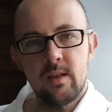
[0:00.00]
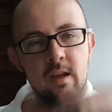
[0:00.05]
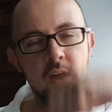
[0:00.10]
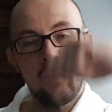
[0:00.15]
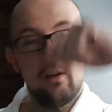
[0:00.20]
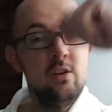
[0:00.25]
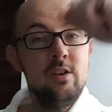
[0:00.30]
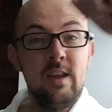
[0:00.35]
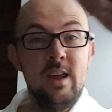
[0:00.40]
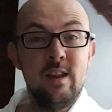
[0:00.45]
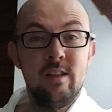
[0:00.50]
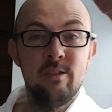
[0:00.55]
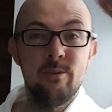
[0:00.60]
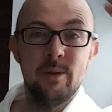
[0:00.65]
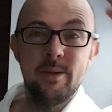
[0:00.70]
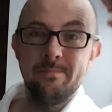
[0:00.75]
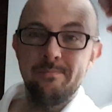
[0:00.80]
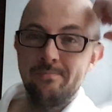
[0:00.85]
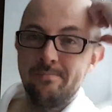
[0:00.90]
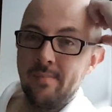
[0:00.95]
I couldn't get into
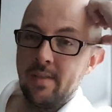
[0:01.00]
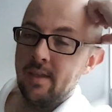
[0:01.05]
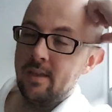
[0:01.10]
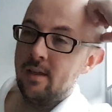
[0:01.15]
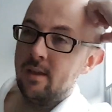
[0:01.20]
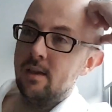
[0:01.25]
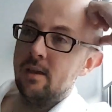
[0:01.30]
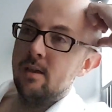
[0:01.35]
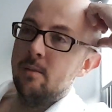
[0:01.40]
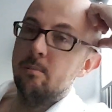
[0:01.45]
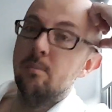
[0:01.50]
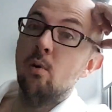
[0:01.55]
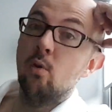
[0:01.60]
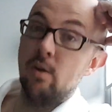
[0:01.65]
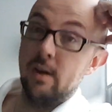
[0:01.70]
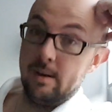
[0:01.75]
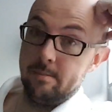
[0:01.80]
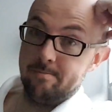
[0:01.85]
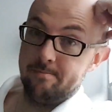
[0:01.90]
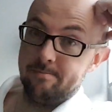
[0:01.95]
it.
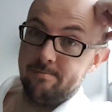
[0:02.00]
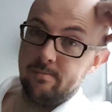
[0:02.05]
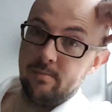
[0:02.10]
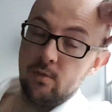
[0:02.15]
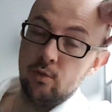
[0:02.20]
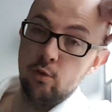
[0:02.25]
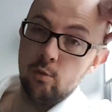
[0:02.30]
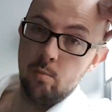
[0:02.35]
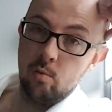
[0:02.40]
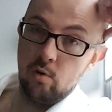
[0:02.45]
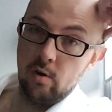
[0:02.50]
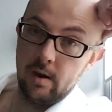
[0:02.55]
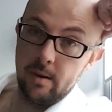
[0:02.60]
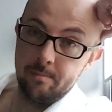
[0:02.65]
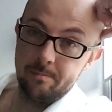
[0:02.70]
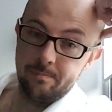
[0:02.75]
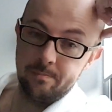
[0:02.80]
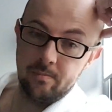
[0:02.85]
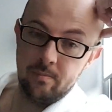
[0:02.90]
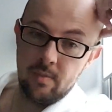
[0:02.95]
Boring. Too boring.